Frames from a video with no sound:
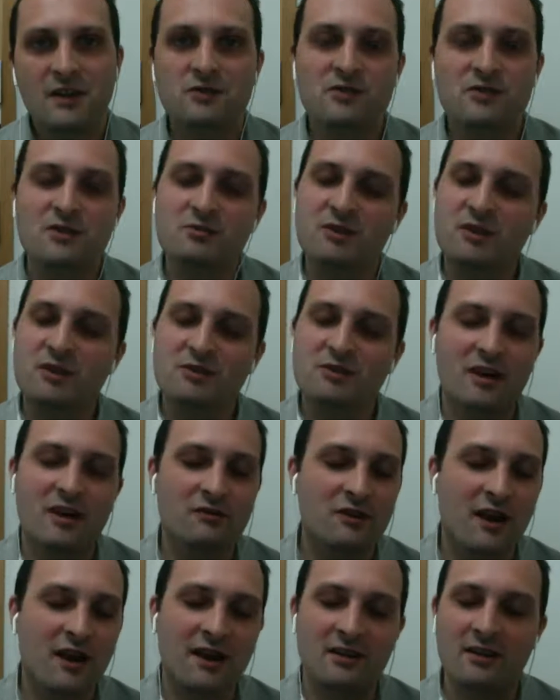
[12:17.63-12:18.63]
just because you
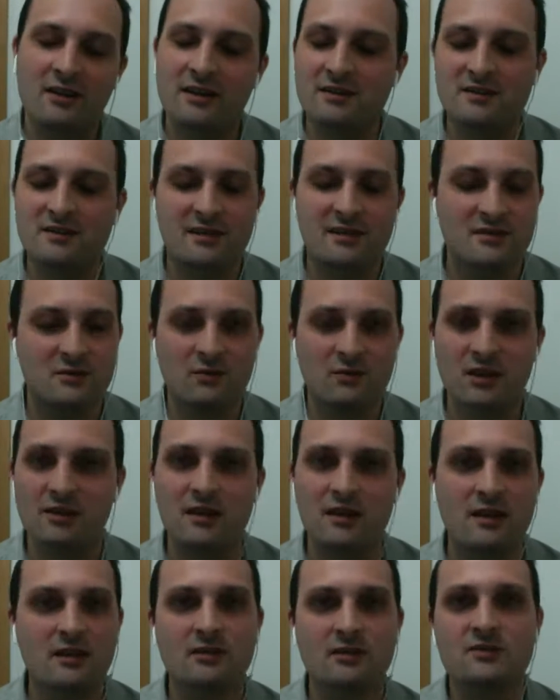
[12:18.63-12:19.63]
have guidelines doesn't mean
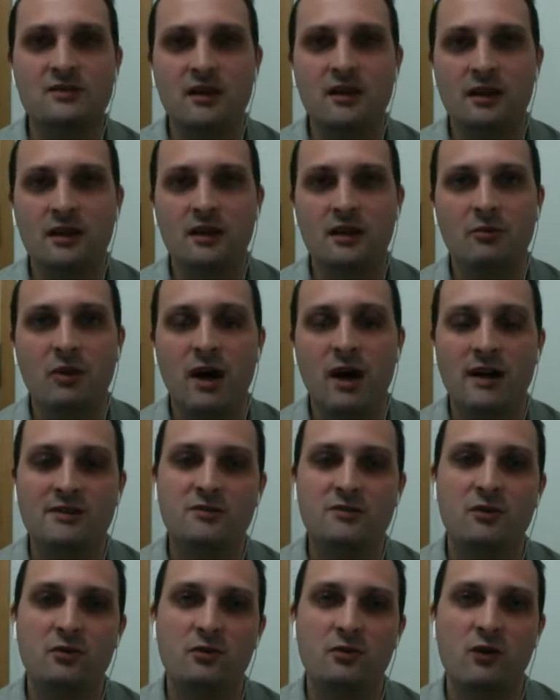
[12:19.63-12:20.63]
that you're stuck in a box
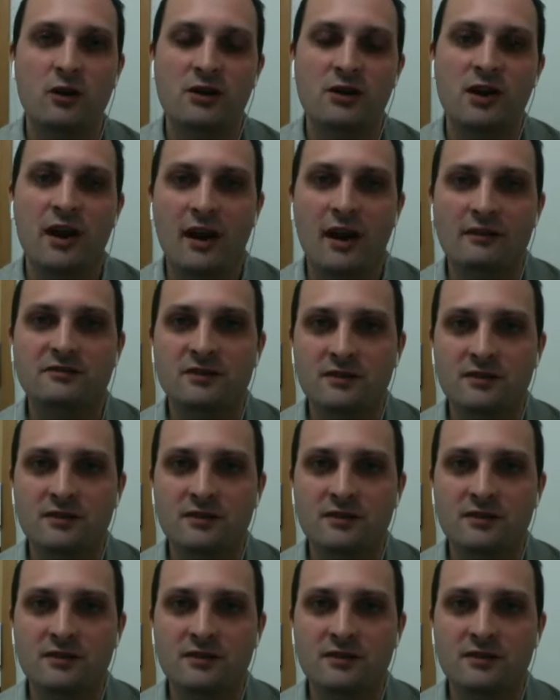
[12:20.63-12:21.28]
with what you have to do.